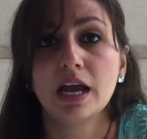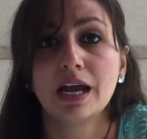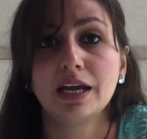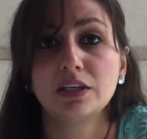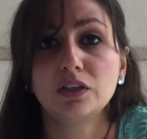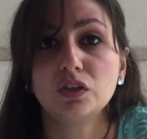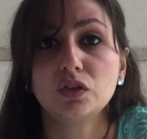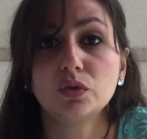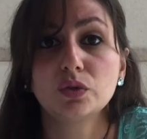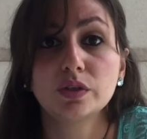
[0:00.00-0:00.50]

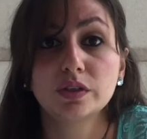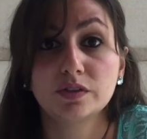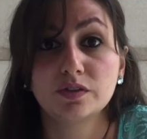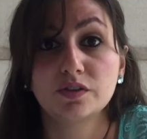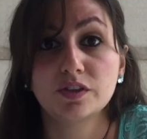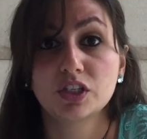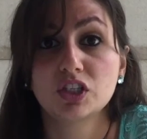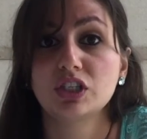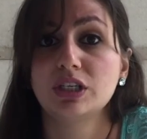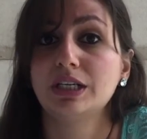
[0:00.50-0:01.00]
a new
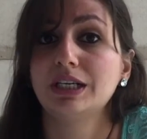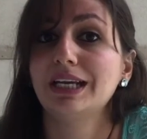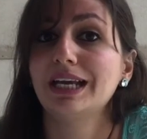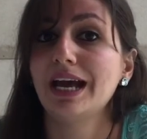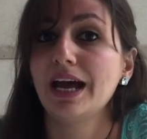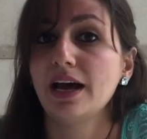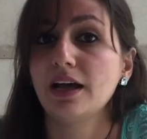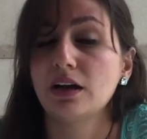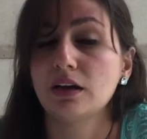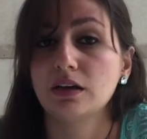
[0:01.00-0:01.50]
efficient
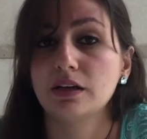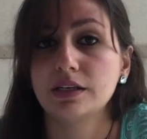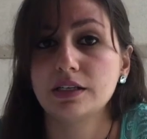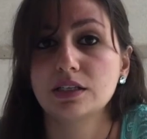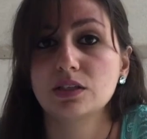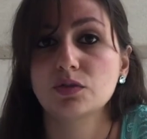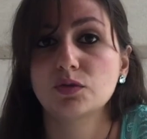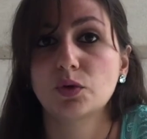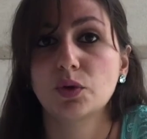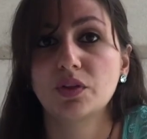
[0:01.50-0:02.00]

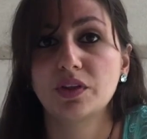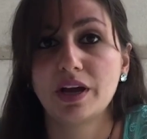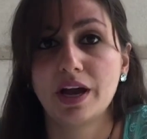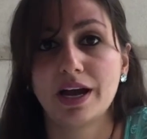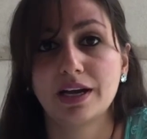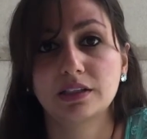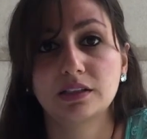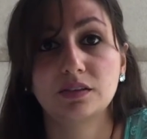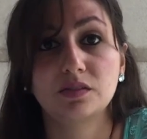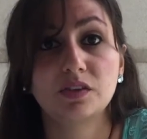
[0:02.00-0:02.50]
catalyst for the
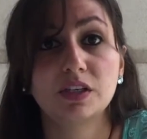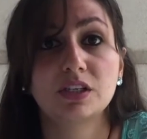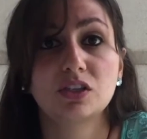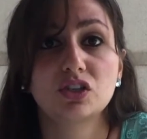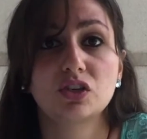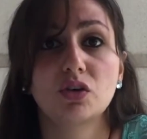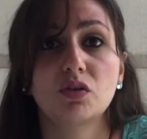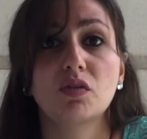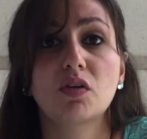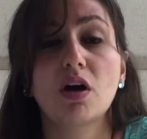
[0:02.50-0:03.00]

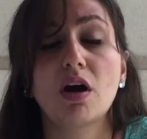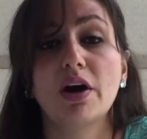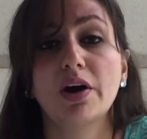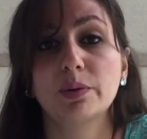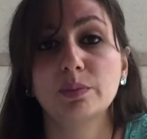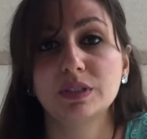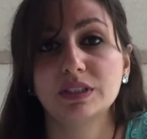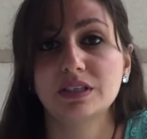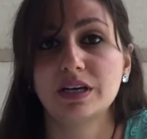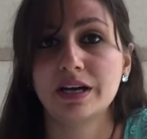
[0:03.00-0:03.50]
activation of
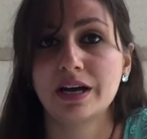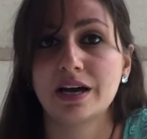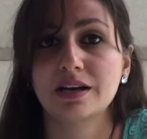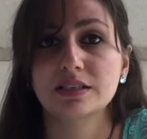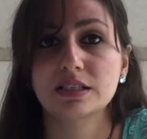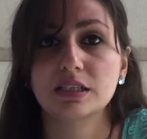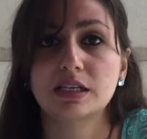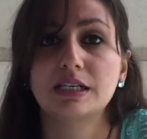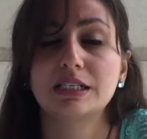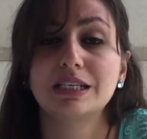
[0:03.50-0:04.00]
carbon
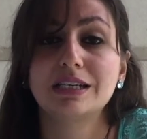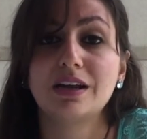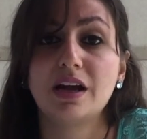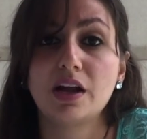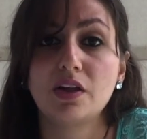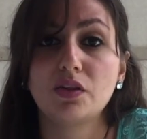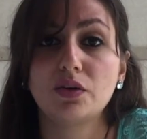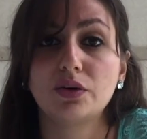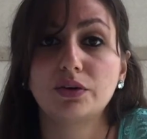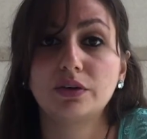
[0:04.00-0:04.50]
dioxide and
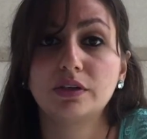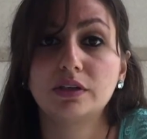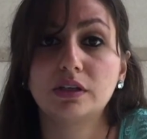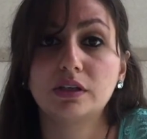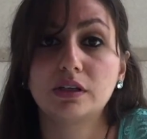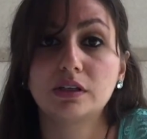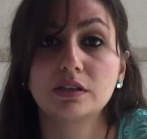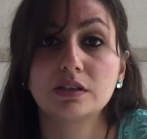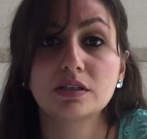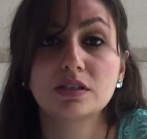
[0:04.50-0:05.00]
other
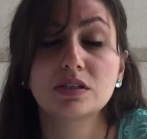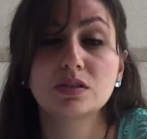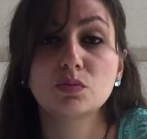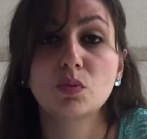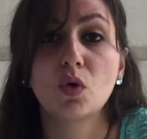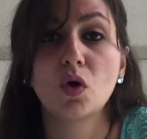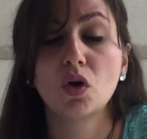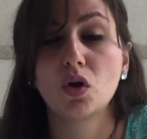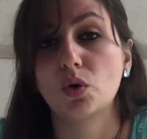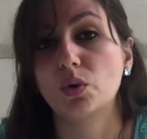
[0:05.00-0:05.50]
uh,
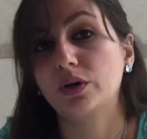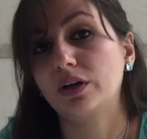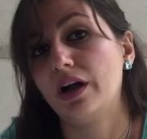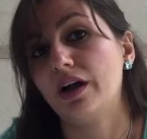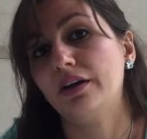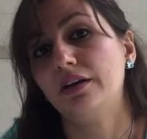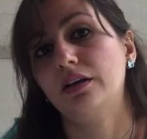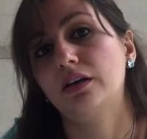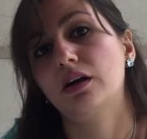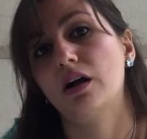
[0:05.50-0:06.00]
small
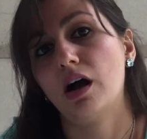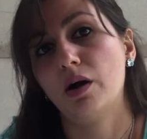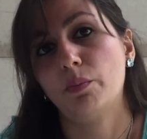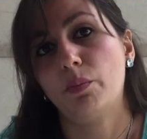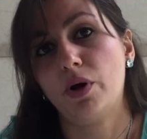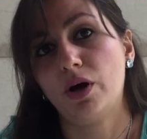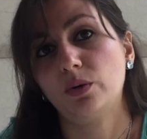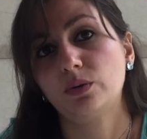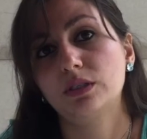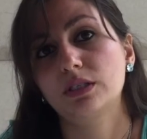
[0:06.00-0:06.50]
organic
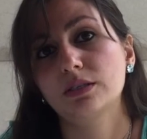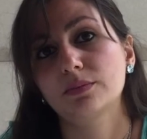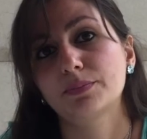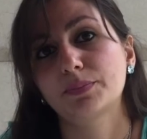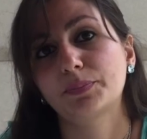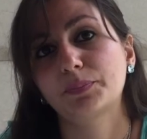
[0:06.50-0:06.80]
compounds.